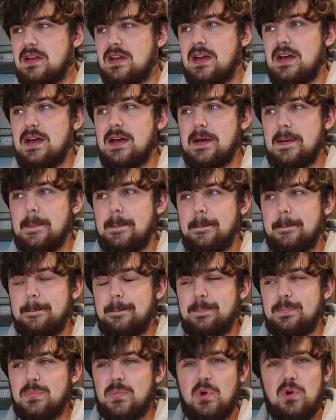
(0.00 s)

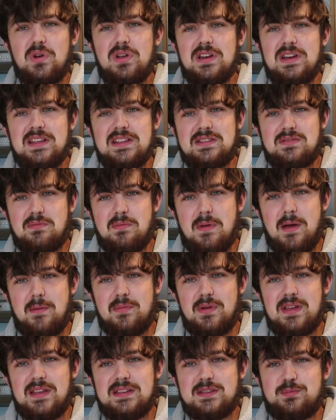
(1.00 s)
All you need to
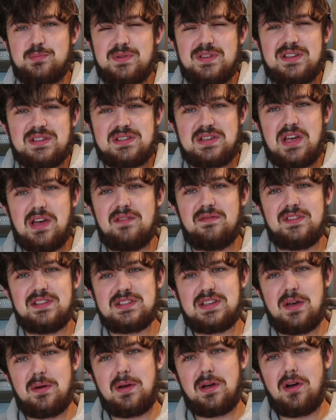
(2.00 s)
remember is, because COVID's
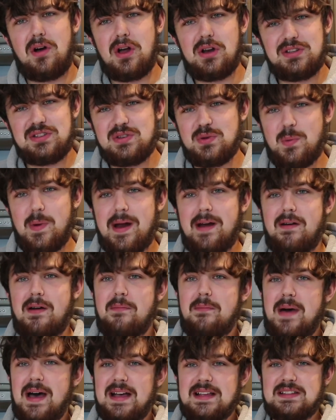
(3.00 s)
going on, to wear a
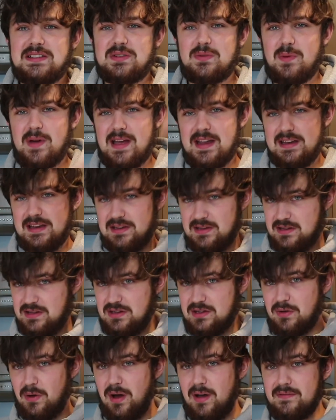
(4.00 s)
mask when
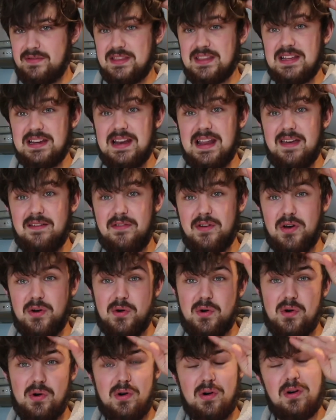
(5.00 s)
you either deliver
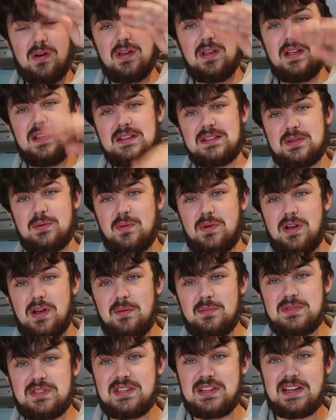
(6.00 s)
or someone
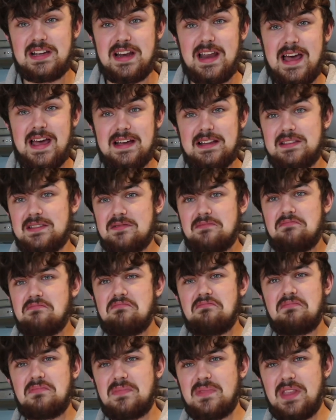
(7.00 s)
comes to collect
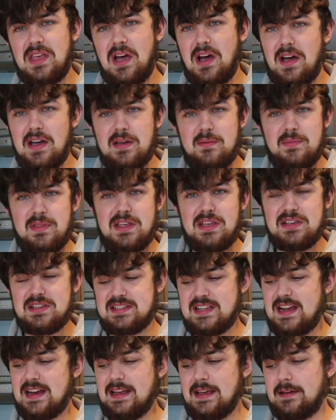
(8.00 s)
the item that you're
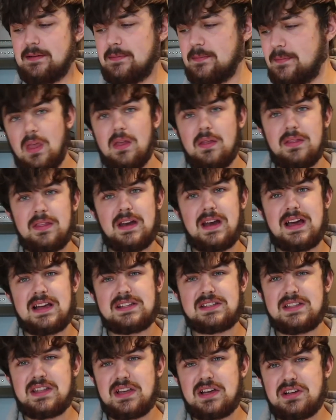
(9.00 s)
selling. The
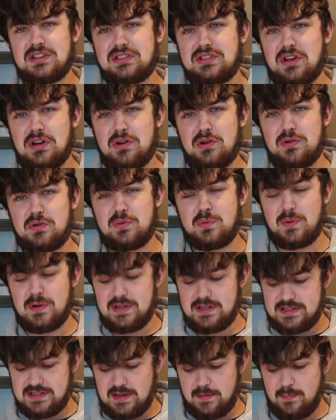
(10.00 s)
next thing I sold
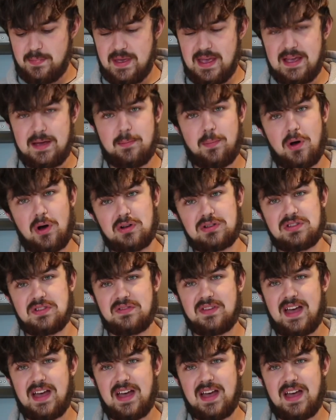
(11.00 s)
was a big box of